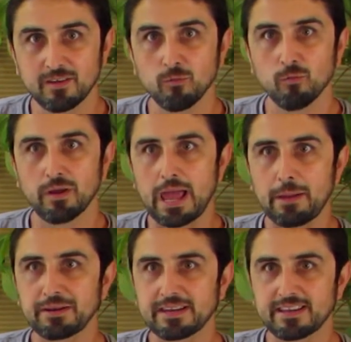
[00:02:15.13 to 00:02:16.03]
What
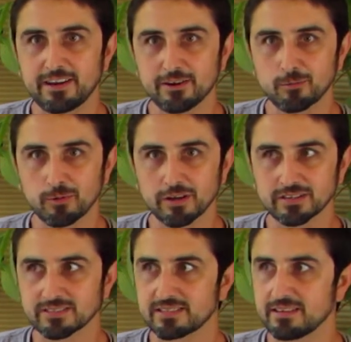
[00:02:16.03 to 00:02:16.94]
happened here
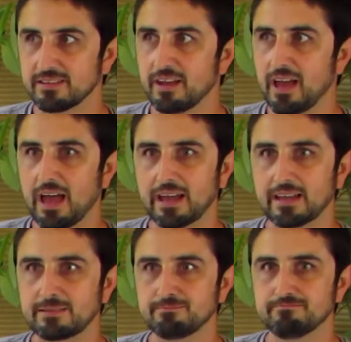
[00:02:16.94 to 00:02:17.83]
was
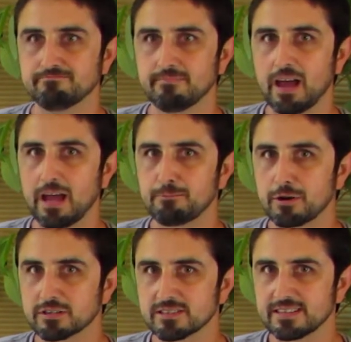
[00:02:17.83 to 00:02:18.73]
I
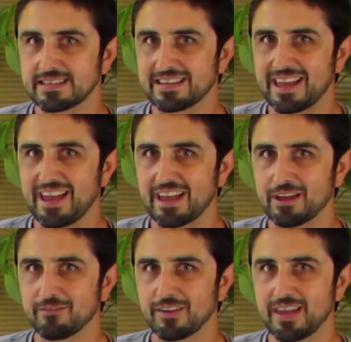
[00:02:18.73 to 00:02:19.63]
personally
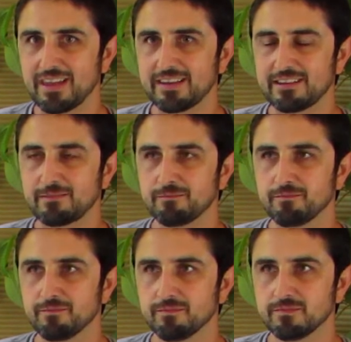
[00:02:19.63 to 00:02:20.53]
have a
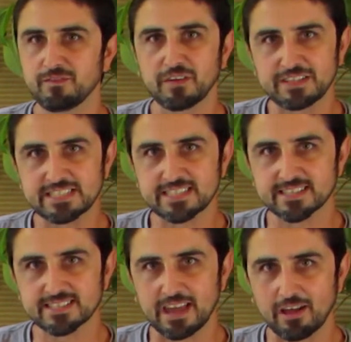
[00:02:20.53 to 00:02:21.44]

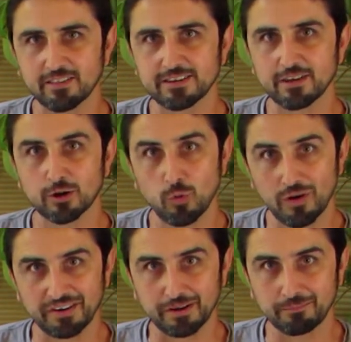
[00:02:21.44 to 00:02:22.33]
56-gallon
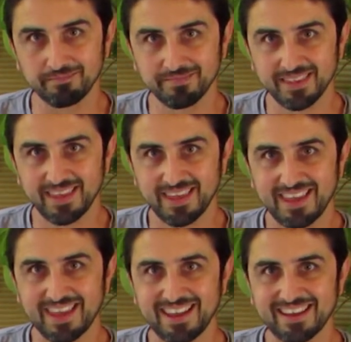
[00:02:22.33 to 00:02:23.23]
aquarium,
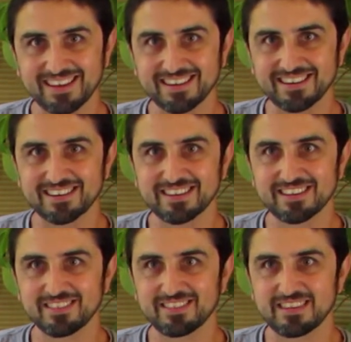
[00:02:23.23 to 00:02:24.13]
and
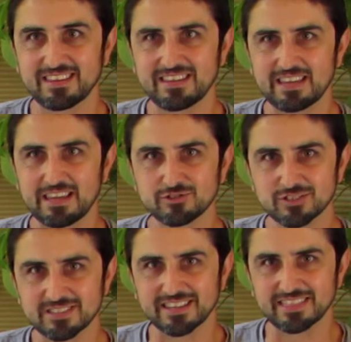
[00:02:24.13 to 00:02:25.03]
the
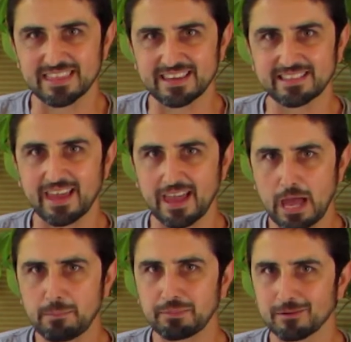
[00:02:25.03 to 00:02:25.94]
interesting thing that
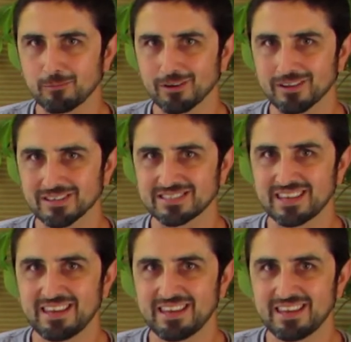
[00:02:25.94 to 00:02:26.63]
happened was